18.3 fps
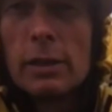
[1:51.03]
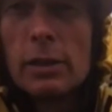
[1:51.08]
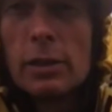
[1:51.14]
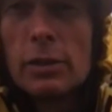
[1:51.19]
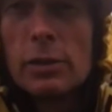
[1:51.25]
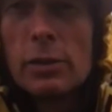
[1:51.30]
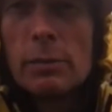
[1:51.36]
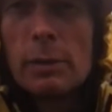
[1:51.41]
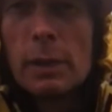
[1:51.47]

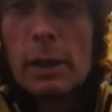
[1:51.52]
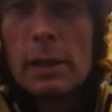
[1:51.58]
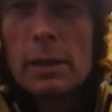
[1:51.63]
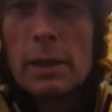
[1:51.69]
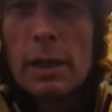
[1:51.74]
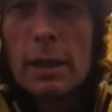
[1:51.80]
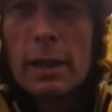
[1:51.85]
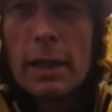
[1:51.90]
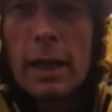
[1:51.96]
do some things
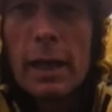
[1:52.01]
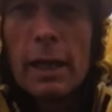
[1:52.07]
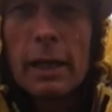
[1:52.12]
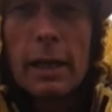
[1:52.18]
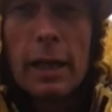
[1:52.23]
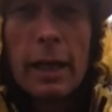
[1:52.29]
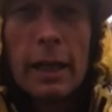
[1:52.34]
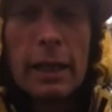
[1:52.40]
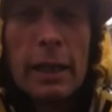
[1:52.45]
like that
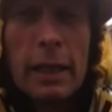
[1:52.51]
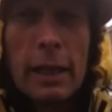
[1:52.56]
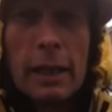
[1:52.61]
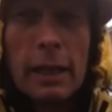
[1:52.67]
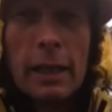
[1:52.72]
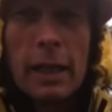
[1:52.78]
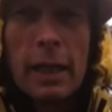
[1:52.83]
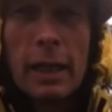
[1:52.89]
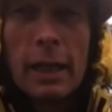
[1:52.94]
and
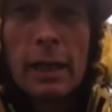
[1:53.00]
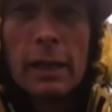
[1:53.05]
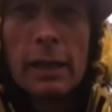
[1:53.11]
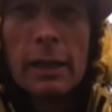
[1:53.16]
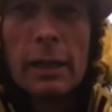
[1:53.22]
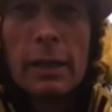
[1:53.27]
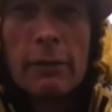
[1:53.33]
then uh,